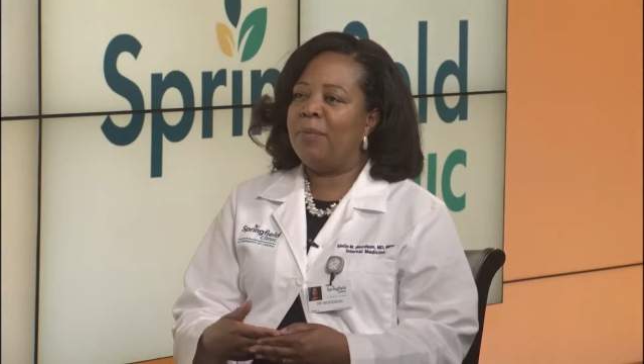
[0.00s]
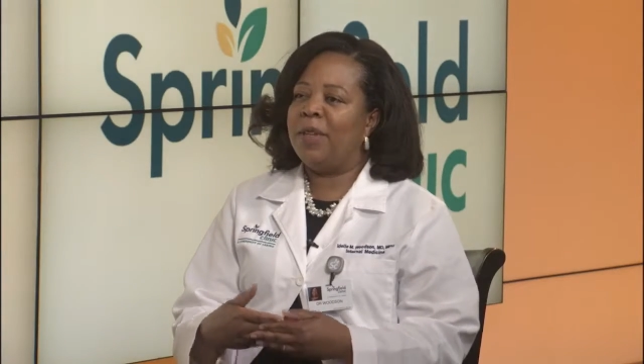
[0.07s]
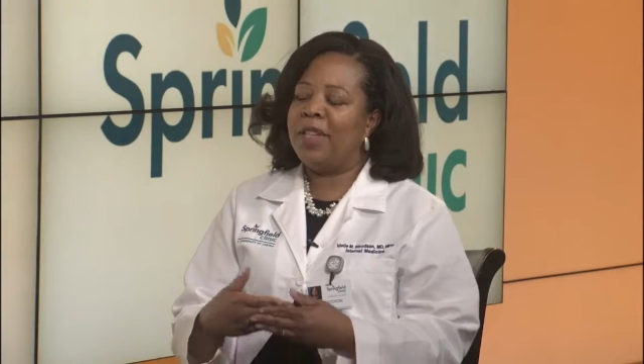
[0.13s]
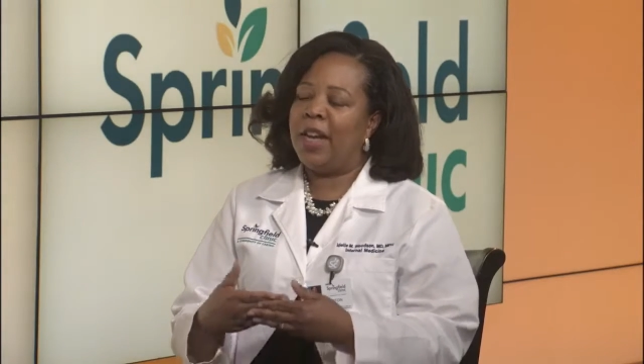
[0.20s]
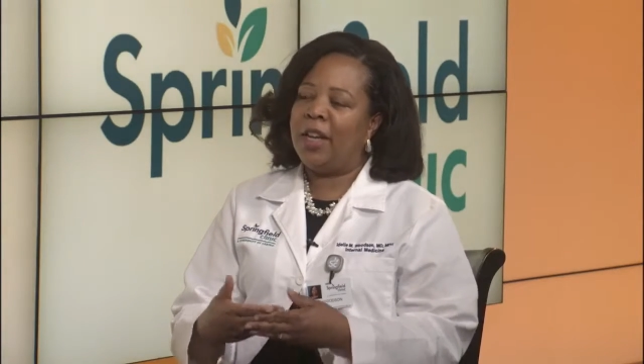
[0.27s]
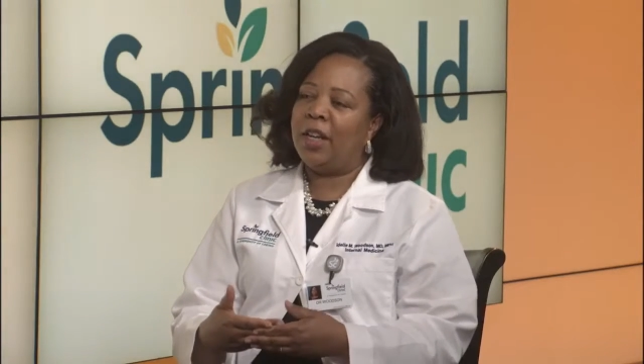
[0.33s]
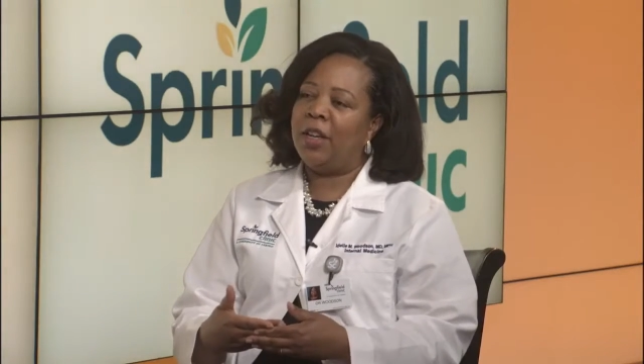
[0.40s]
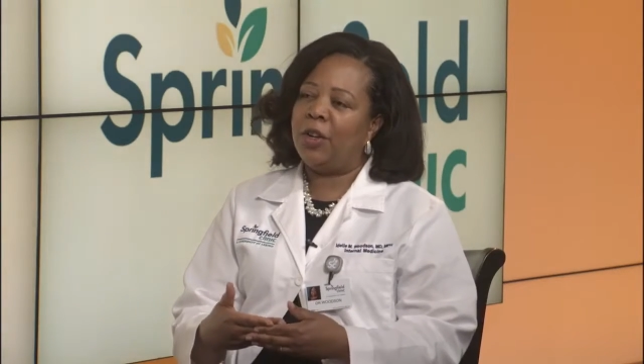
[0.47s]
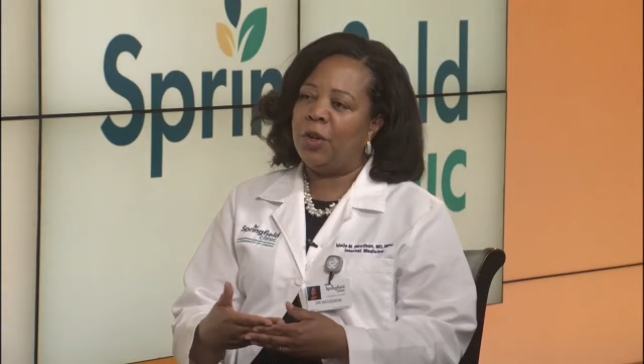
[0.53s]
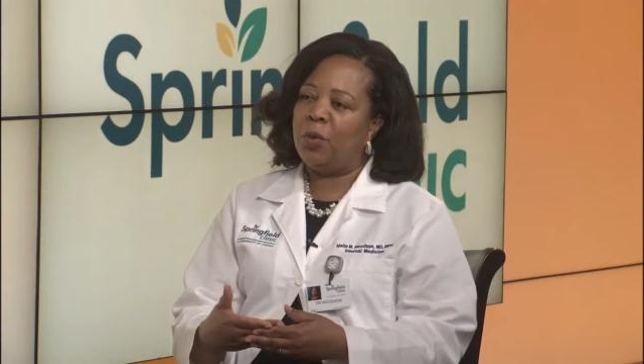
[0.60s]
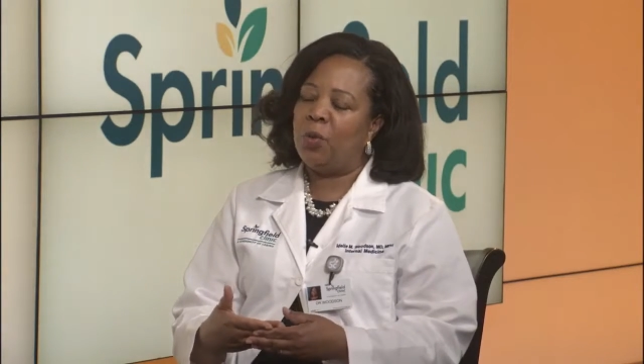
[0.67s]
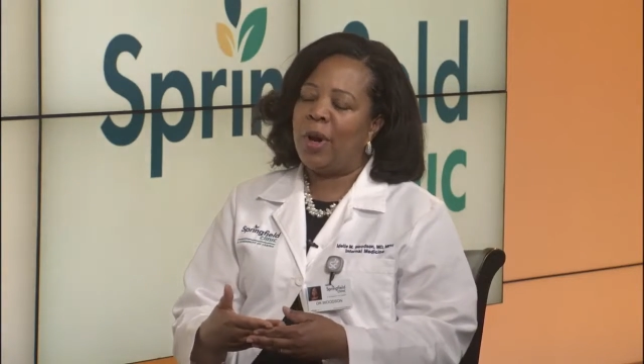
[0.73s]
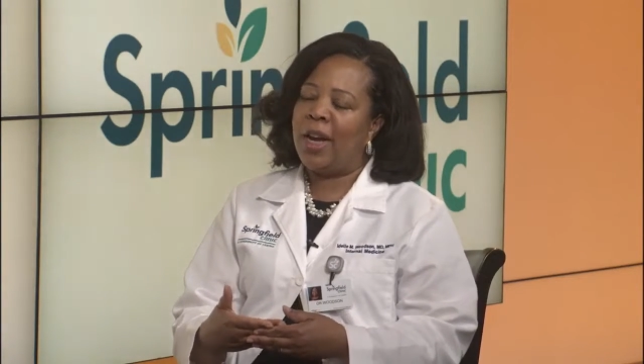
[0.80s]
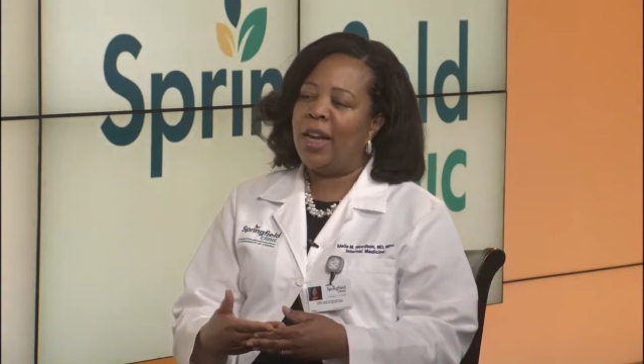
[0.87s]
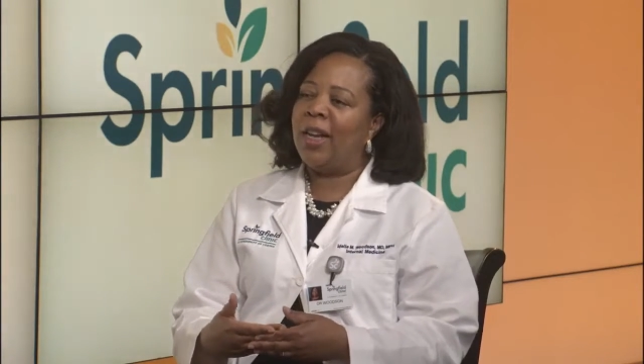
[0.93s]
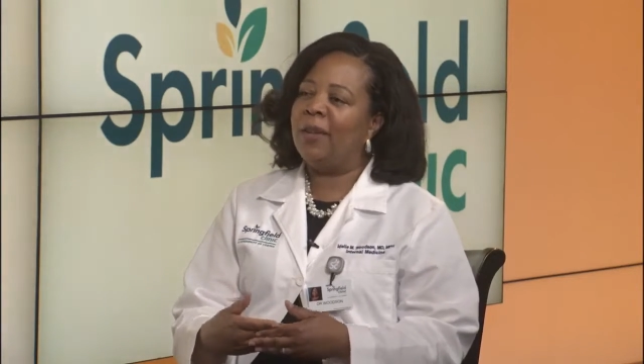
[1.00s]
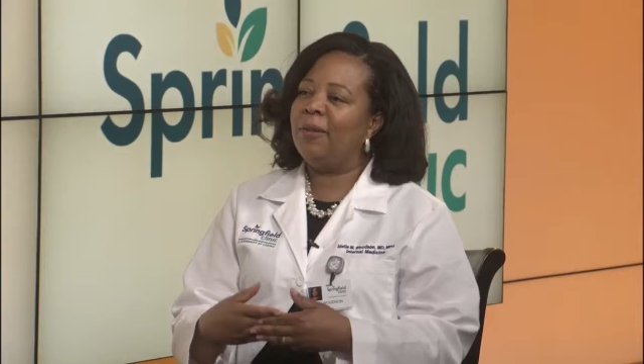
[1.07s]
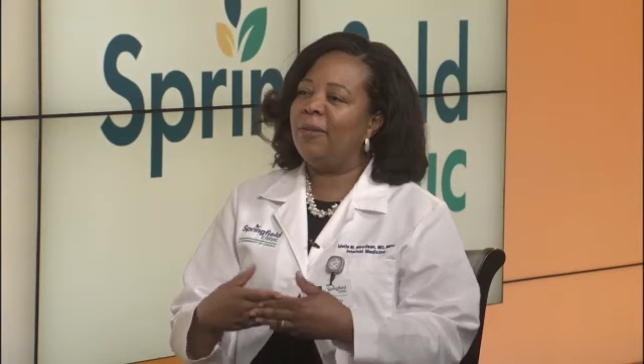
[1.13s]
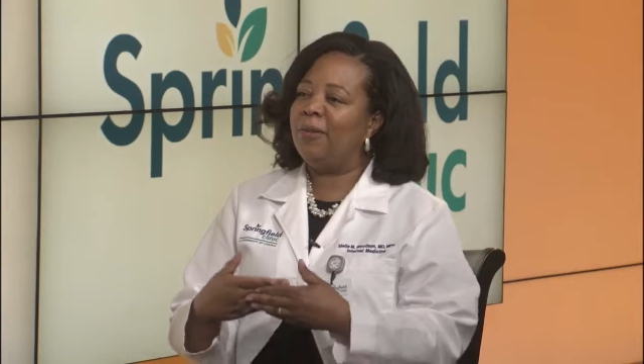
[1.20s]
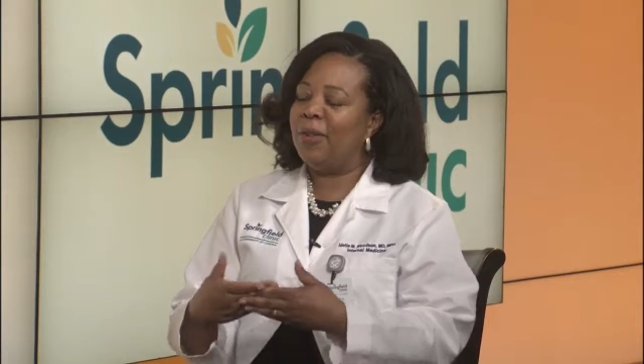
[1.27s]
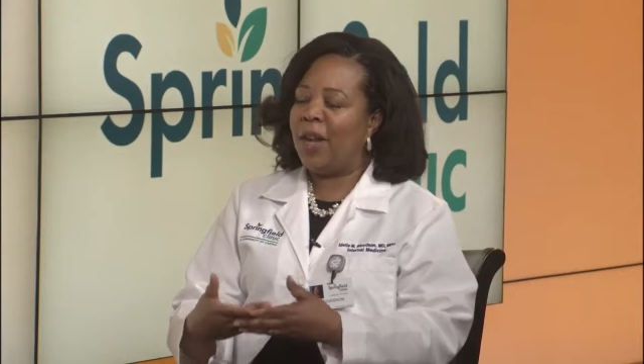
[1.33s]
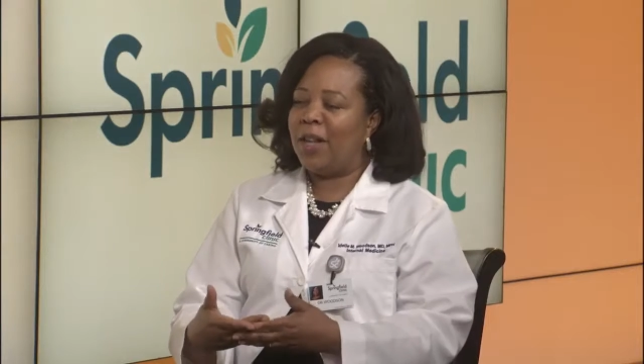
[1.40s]
maintaining a good weight,
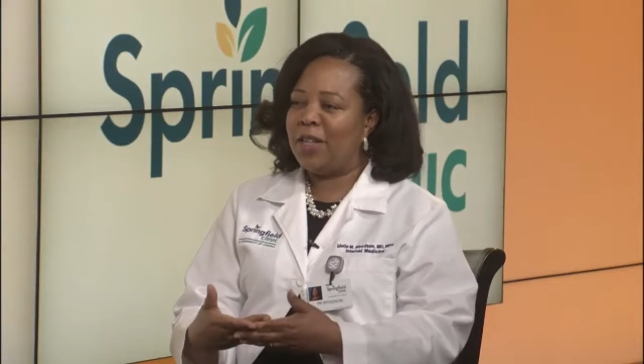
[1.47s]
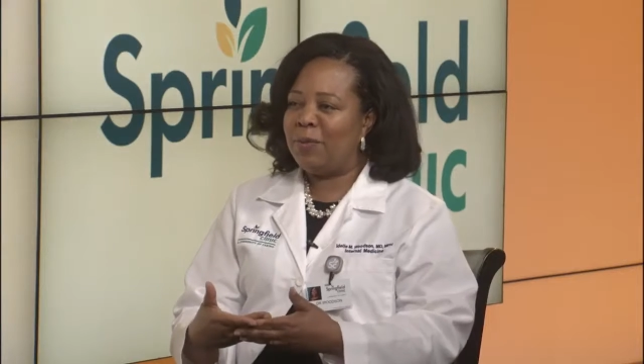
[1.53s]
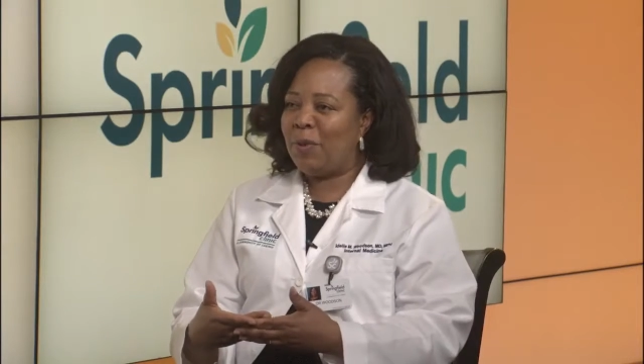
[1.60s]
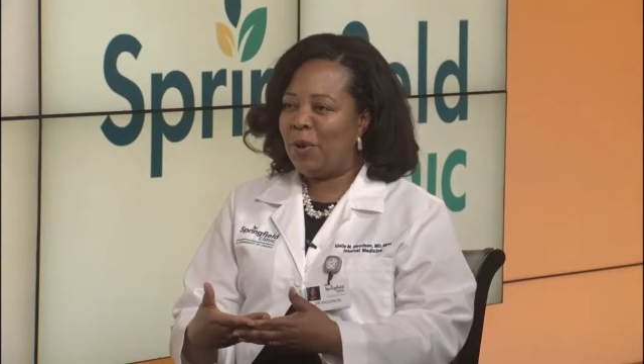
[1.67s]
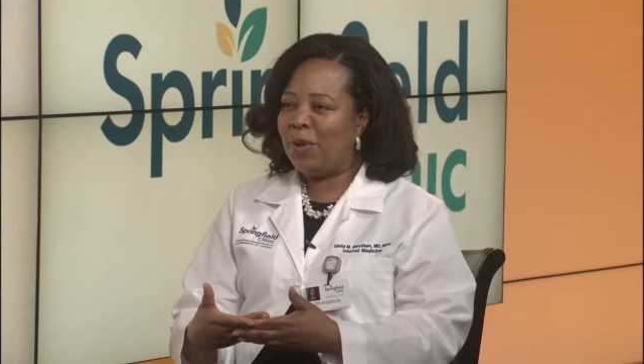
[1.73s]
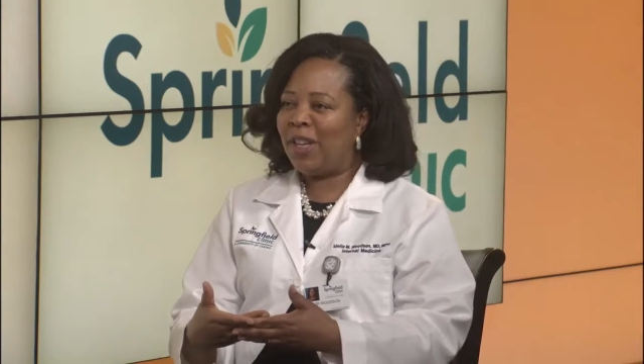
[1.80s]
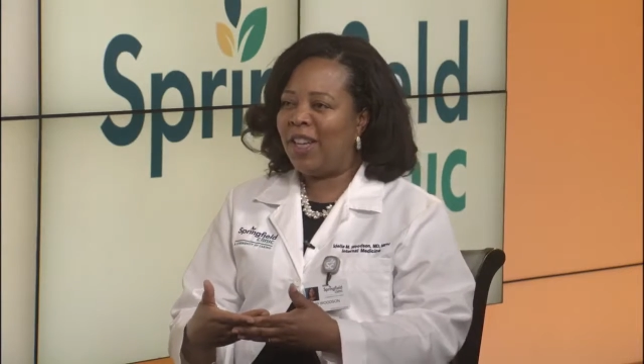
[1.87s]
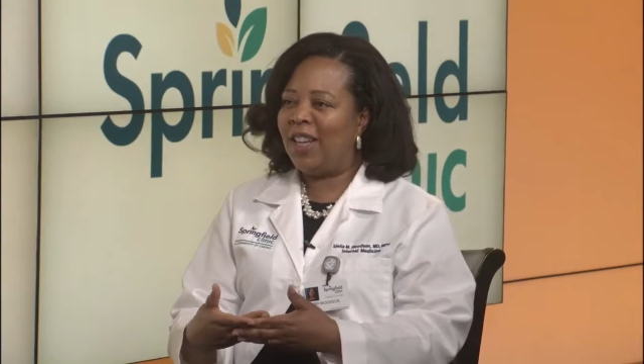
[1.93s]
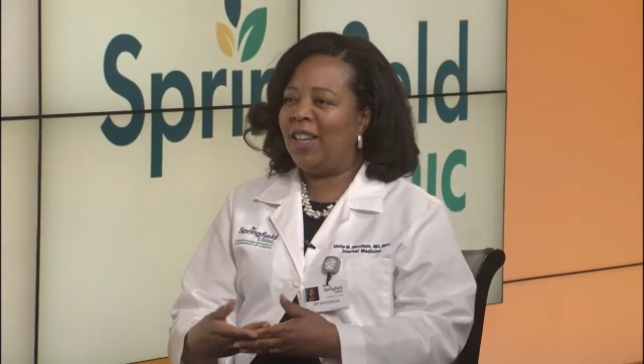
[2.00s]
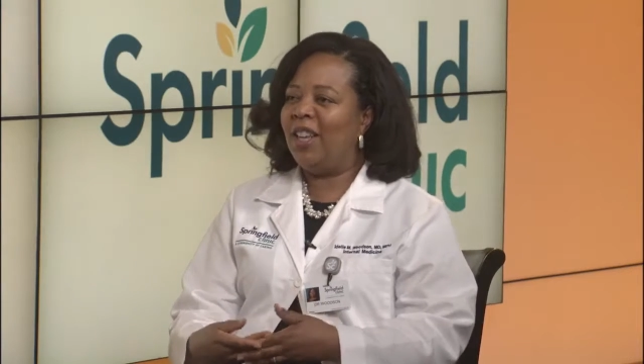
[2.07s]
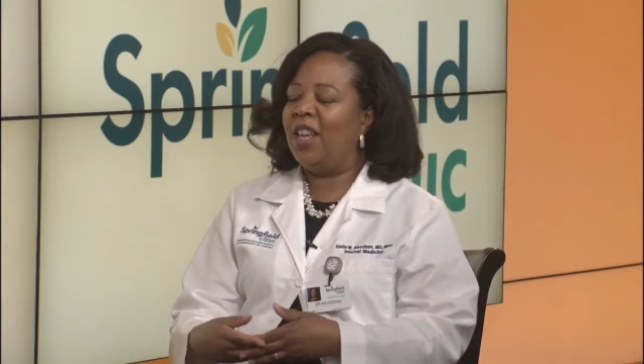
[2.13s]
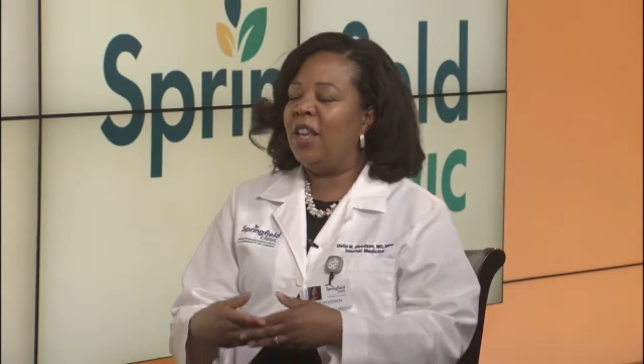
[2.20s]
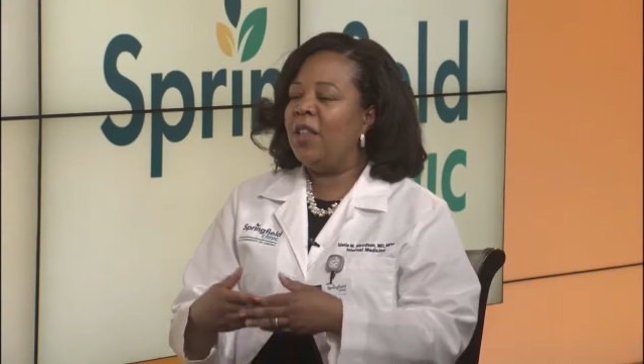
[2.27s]
not smoking,